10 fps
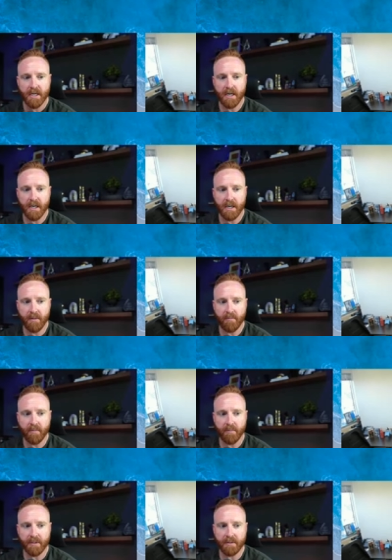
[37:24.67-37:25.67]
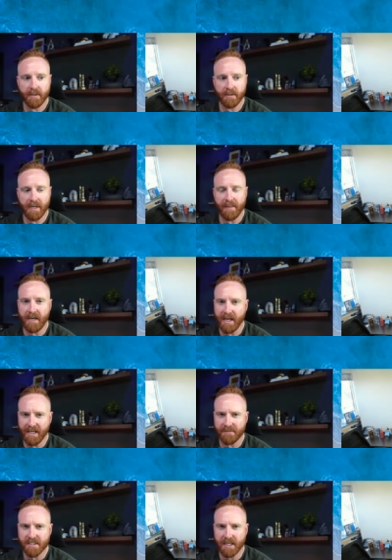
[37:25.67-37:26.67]
um, but the, on the
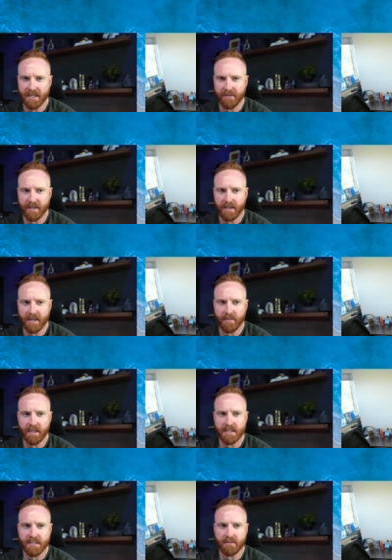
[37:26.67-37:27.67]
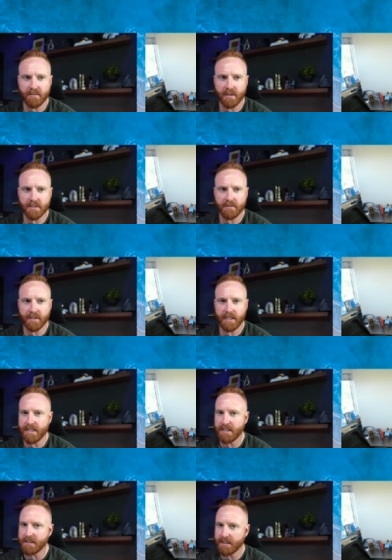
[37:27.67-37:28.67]
negative side of it, I mean, is it relatively
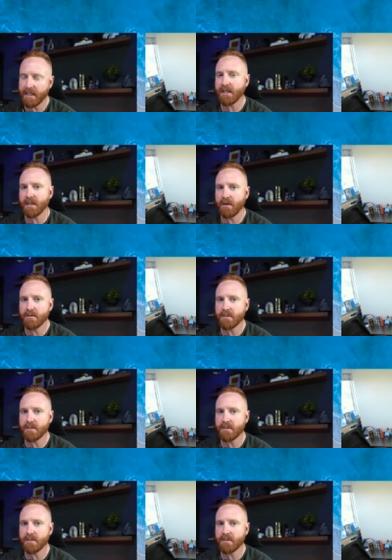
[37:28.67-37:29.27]
easy to get a loan?